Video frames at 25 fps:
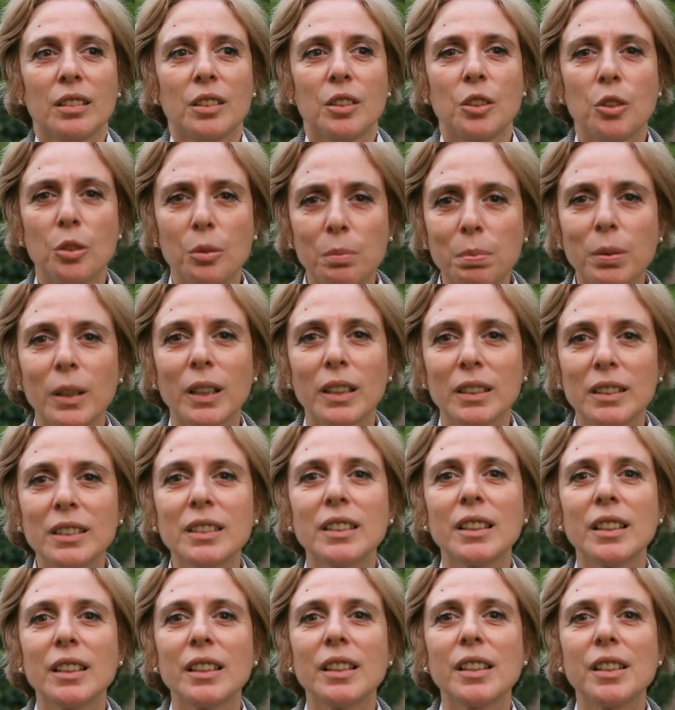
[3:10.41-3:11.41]
new
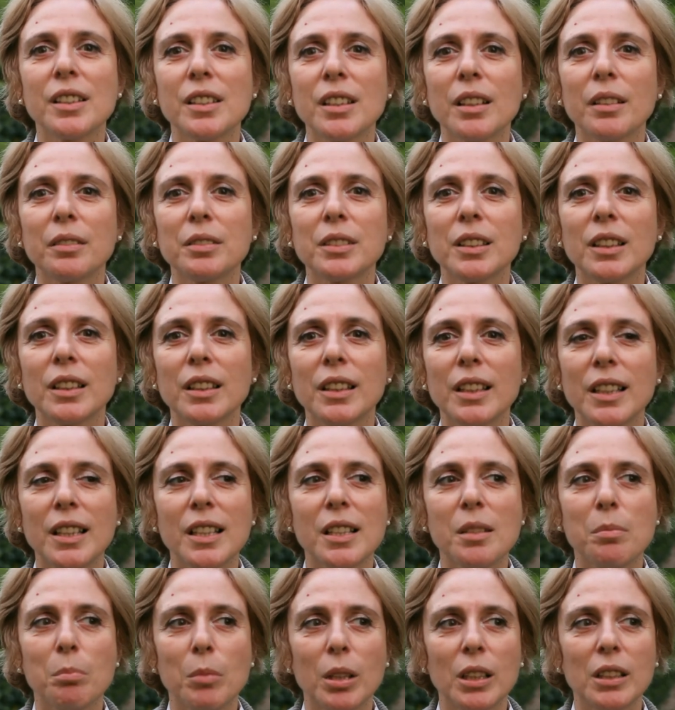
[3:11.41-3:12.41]
partners after
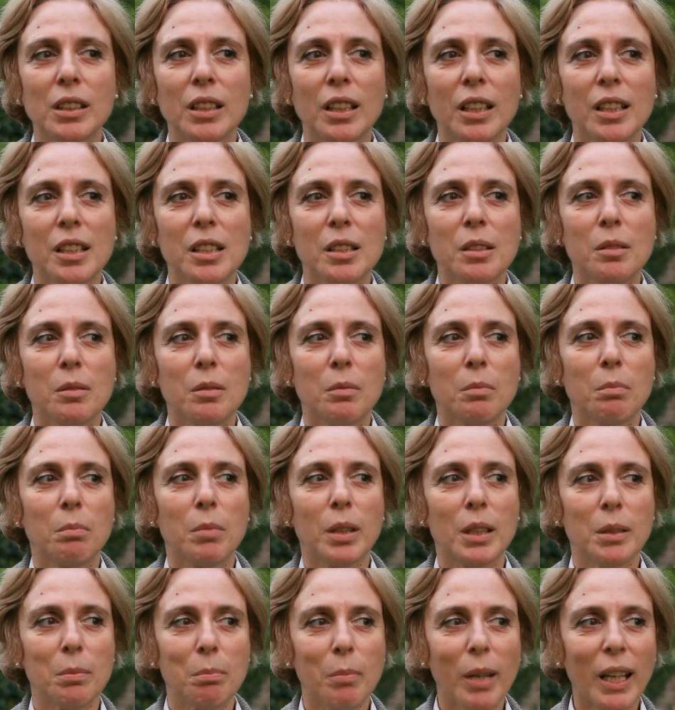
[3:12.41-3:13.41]
these meetings,
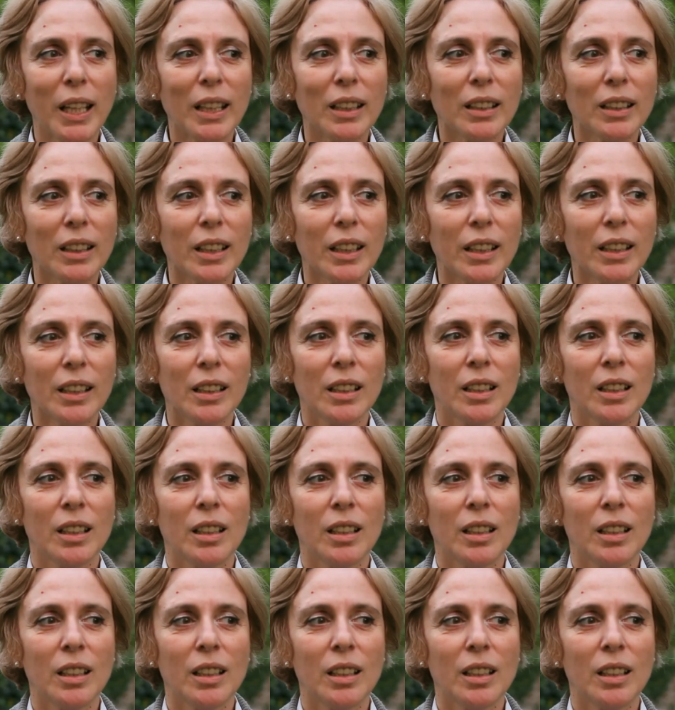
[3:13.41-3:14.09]
but mainly